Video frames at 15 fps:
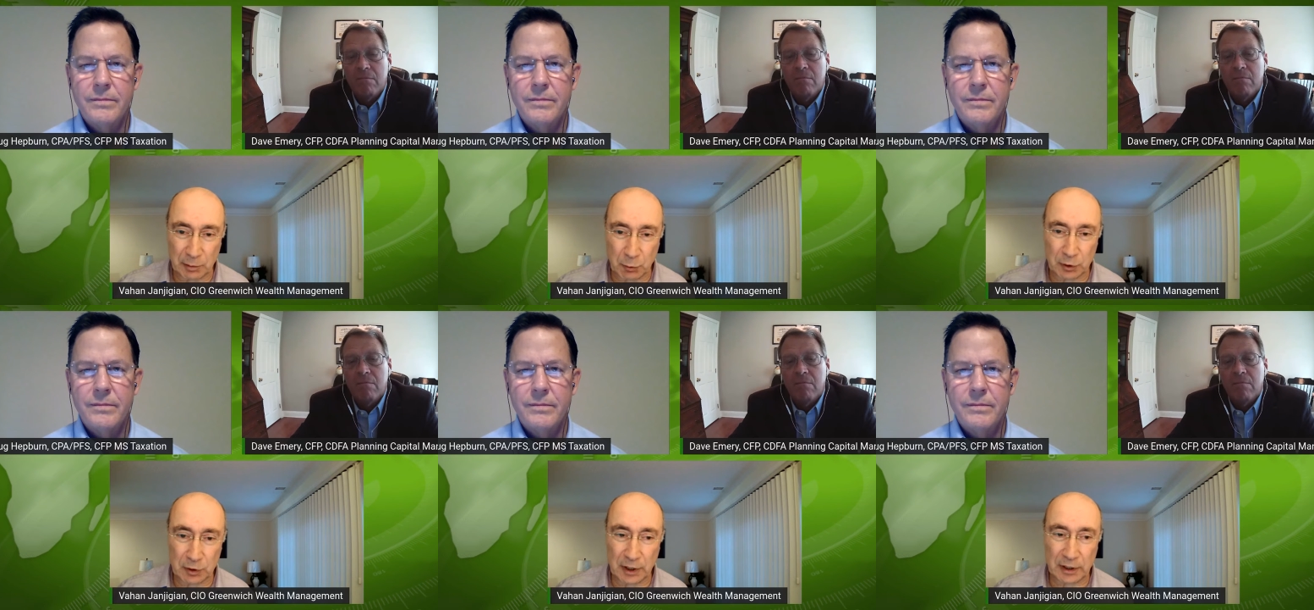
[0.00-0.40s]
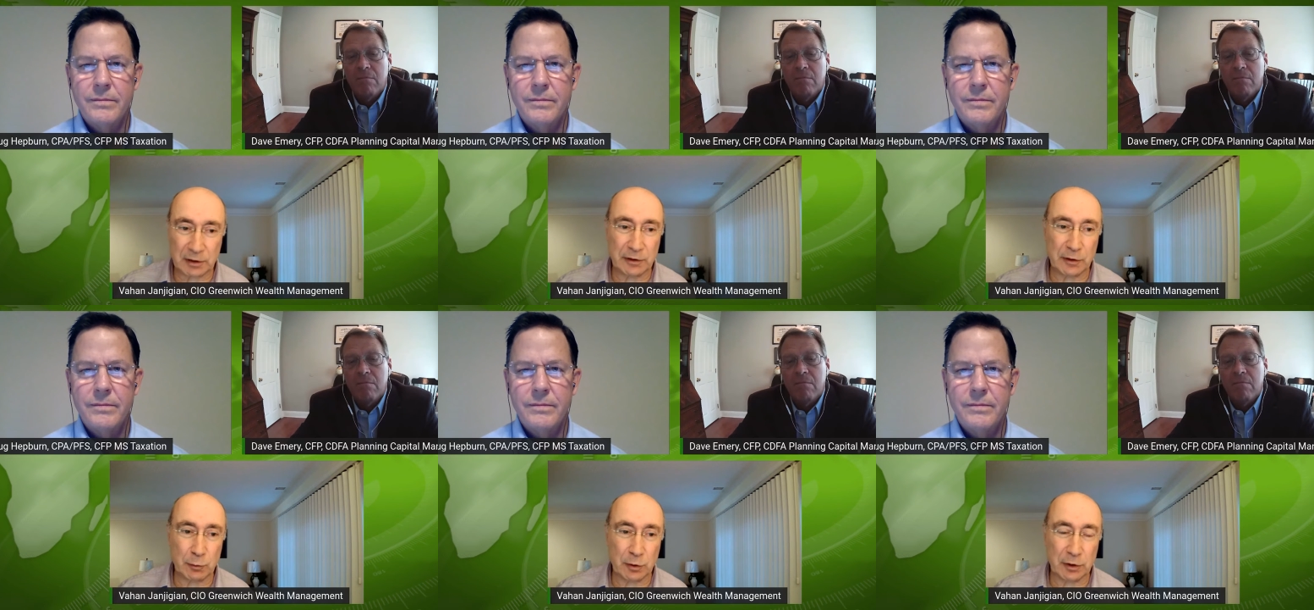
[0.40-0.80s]
Speaker 1: are more
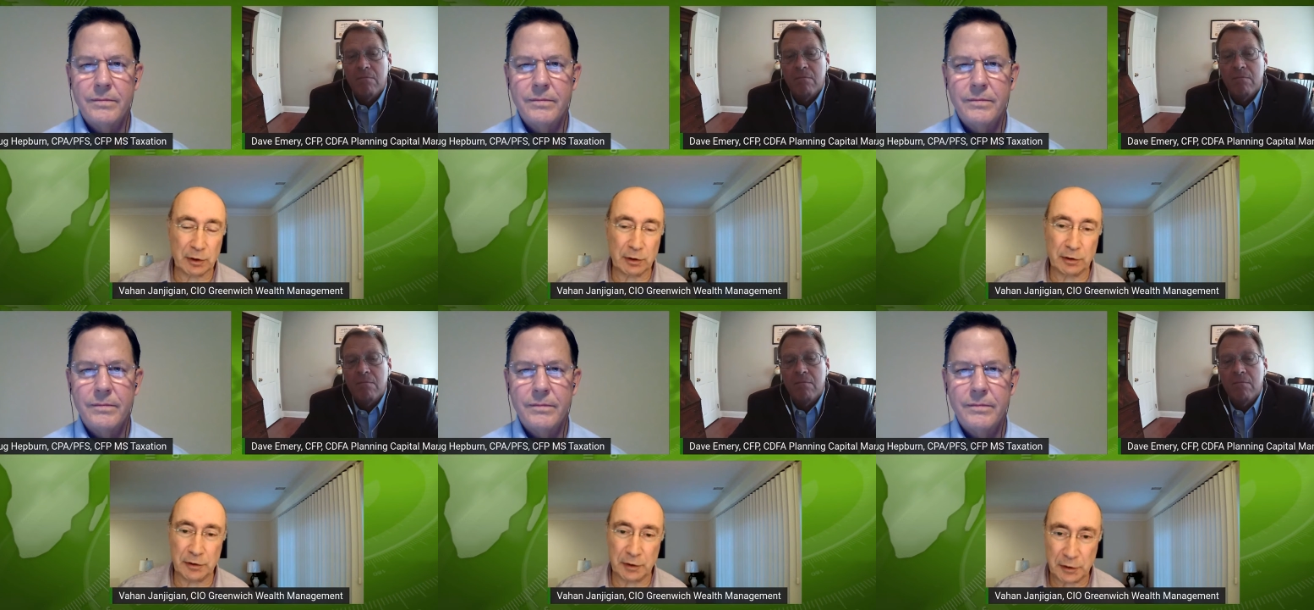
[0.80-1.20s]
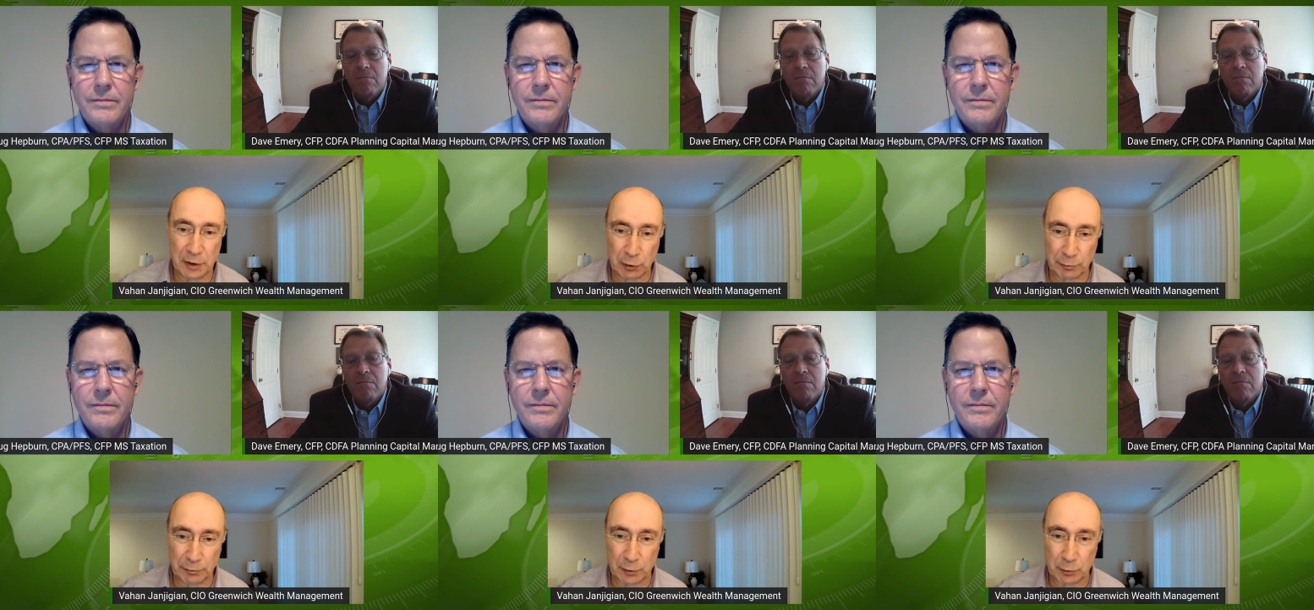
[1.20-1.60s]
likely to occur in the
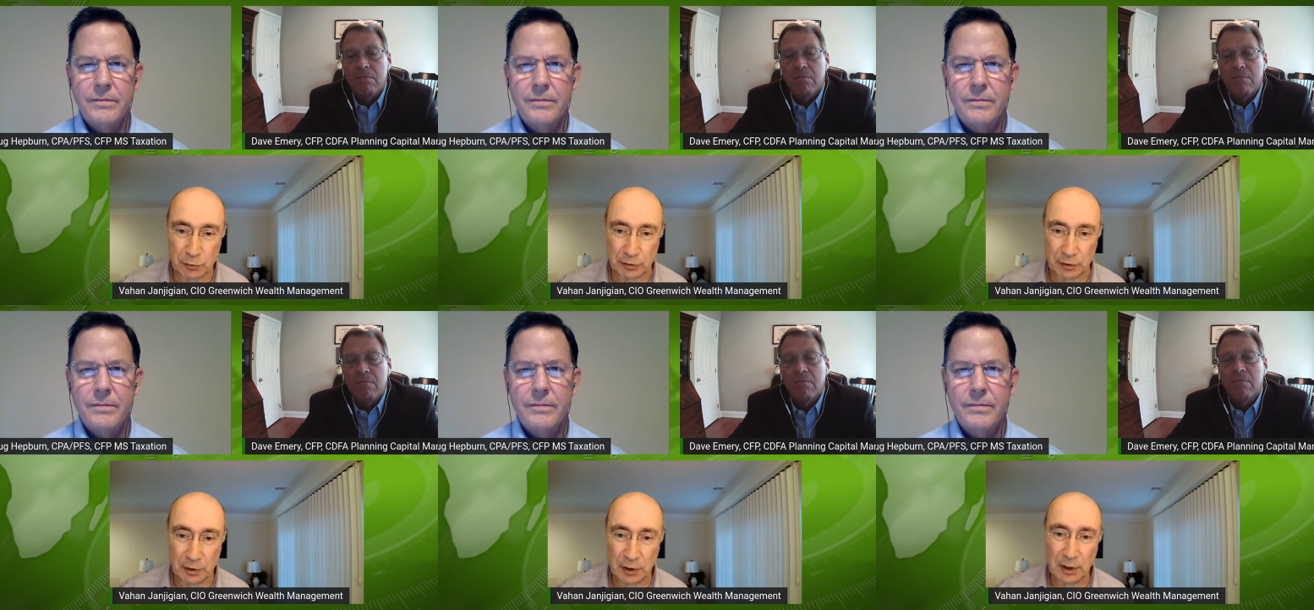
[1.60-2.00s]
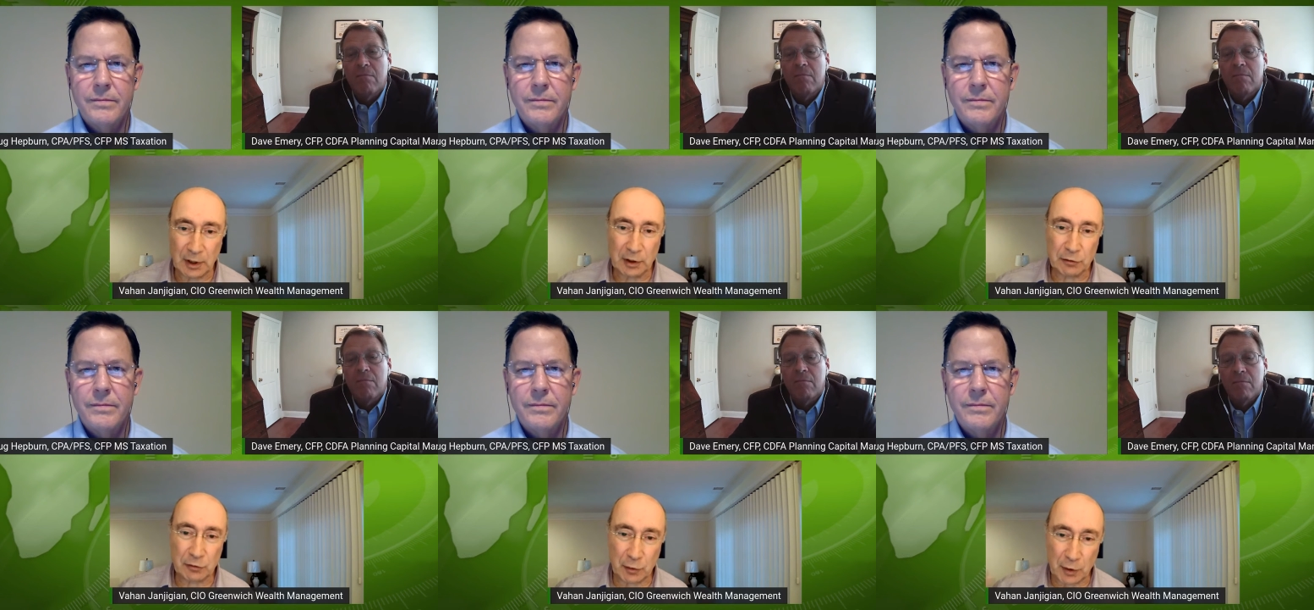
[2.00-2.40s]
near future.
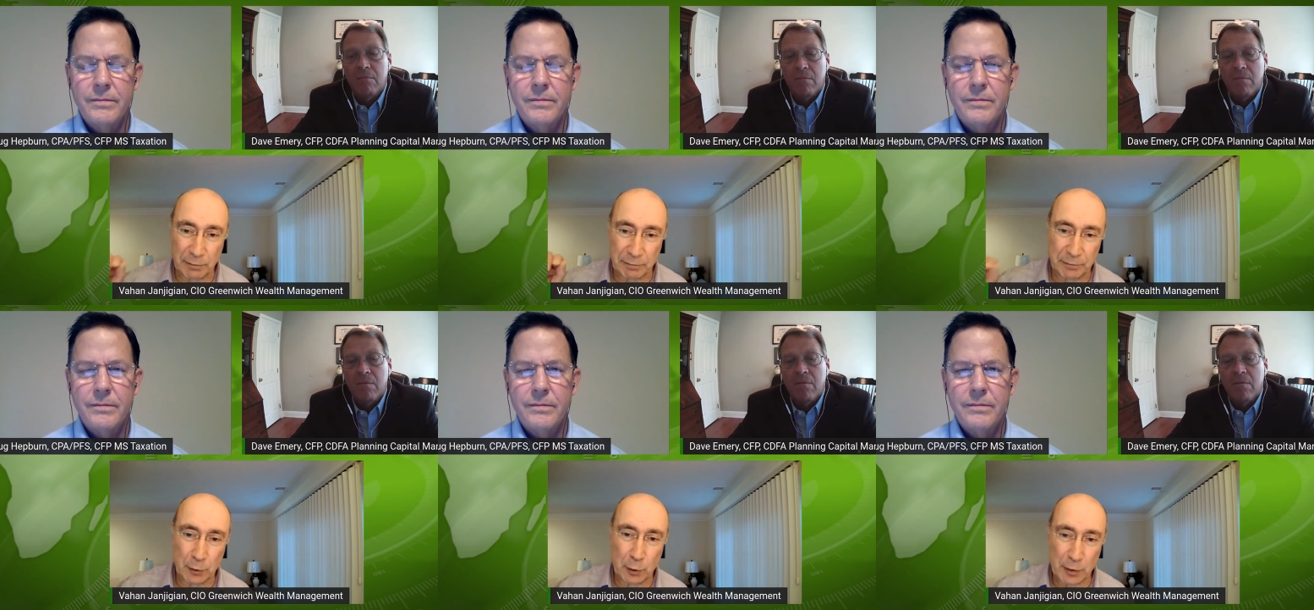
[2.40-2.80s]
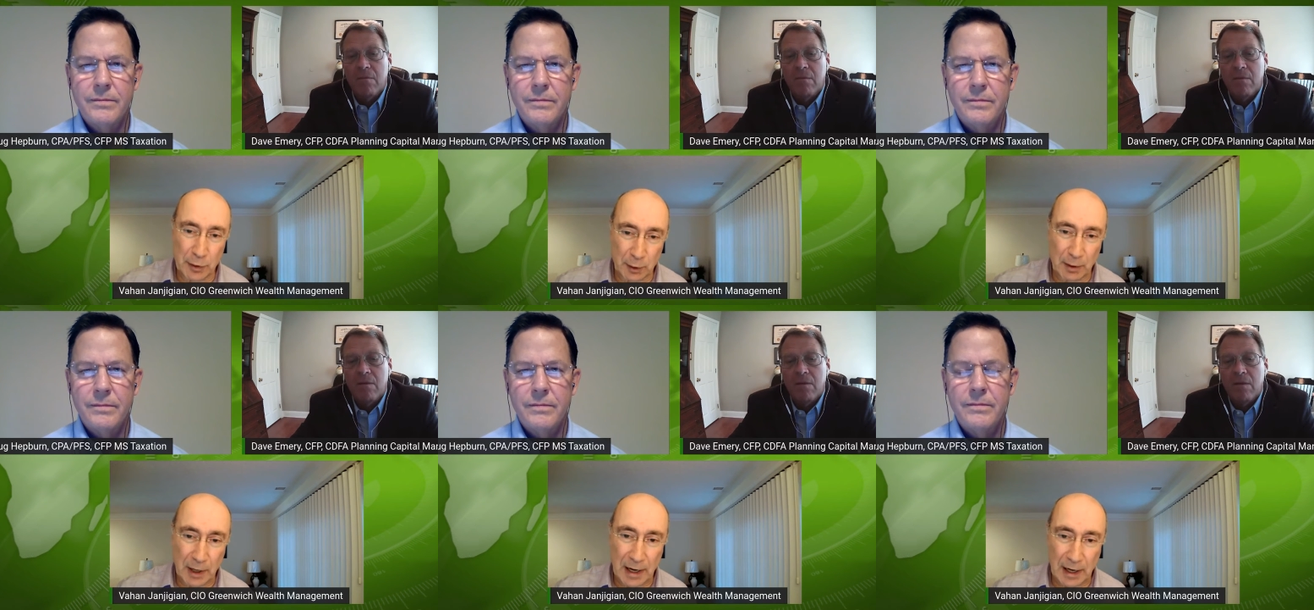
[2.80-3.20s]
So the further